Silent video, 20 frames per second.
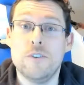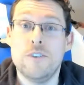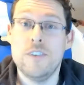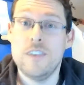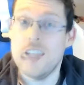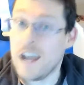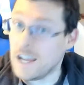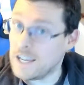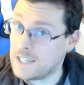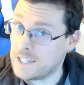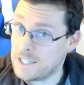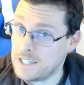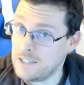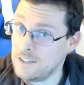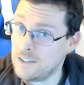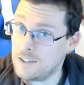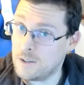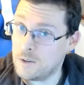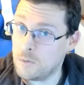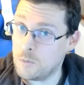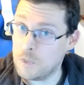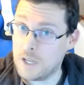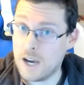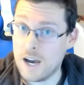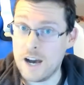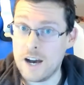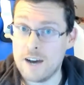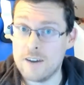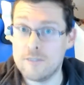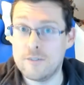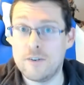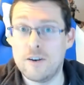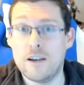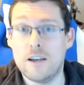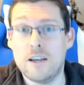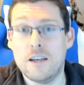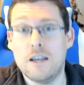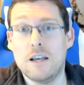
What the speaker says: 9, we have